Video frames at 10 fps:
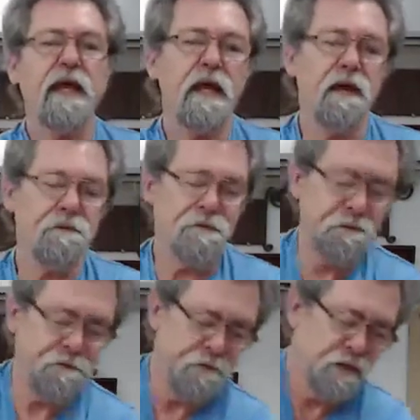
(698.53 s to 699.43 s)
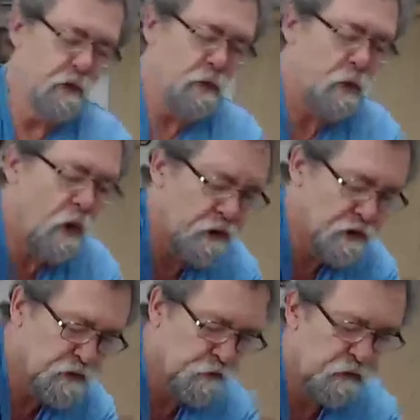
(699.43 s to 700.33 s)
If you
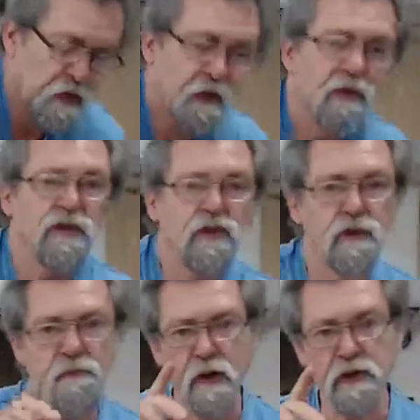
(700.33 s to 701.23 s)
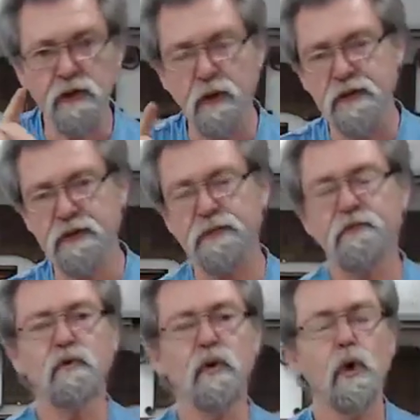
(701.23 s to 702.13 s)
want to do box joints,
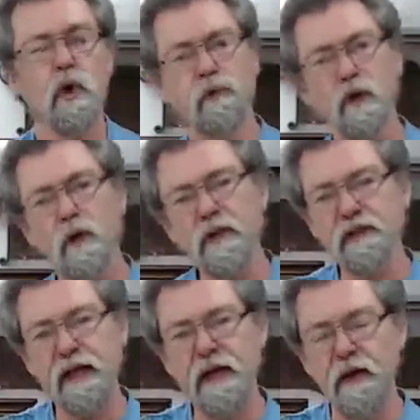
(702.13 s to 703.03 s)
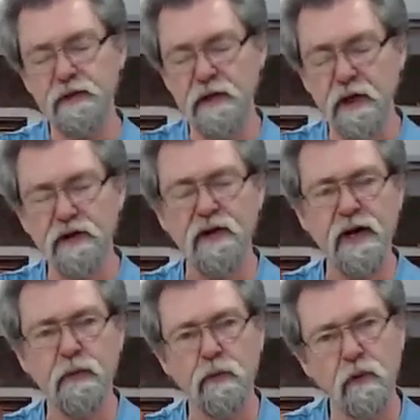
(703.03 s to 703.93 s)
or if your dado is going to
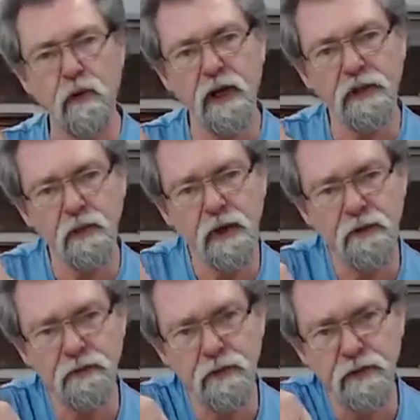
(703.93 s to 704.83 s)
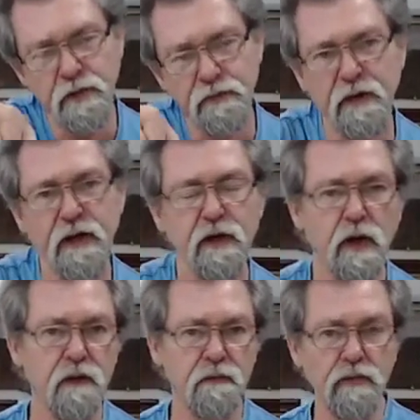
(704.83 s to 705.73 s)
track right the way through to the front
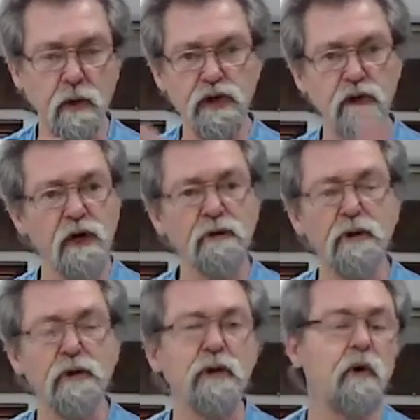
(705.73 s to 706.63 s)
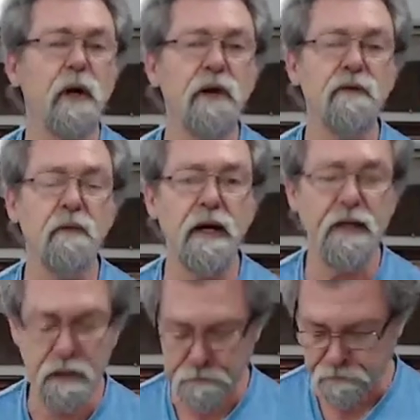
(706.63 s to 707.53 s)
of your shelving unit or whatever you're
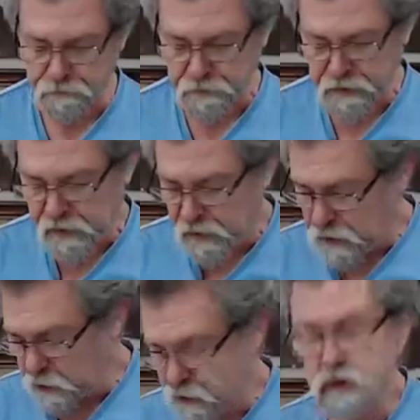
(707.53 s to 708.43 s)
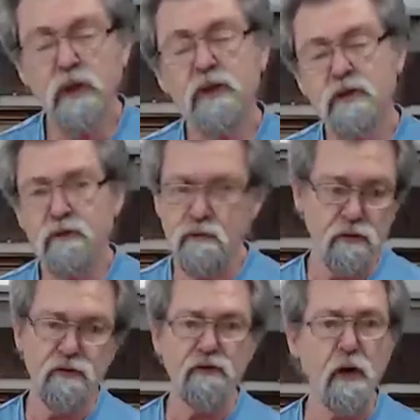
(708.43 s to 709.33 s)
making, you
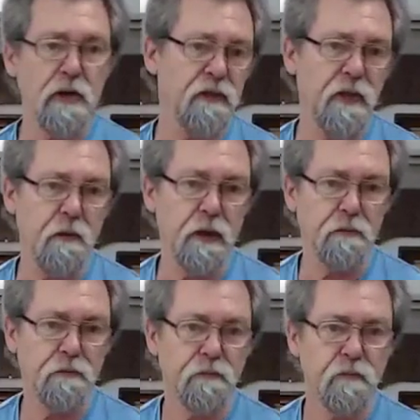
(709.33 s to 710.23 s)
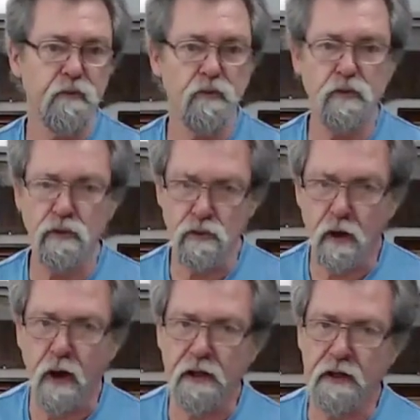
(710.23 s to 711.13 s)
don't get that one. Do
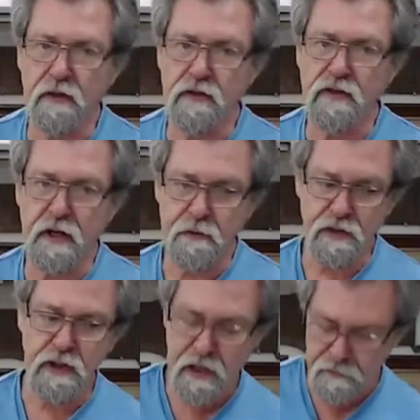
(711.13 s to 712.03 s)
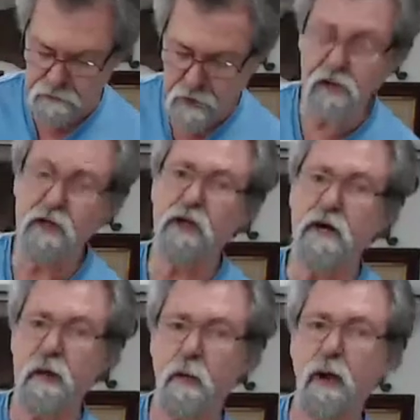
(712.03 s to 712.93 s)
not get the CMT if you're going to
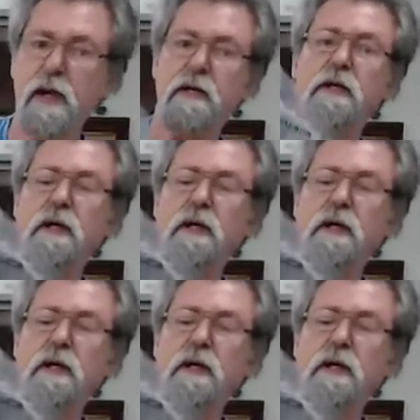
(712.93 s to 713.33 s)
go that way.